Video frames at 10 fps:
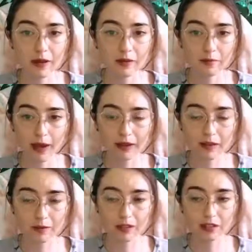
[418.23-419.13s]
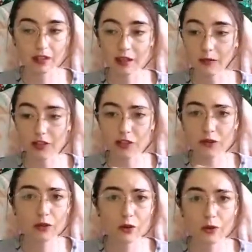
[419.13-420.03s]
back up to the land bridge, you
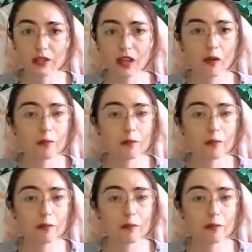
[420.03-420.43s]
could always come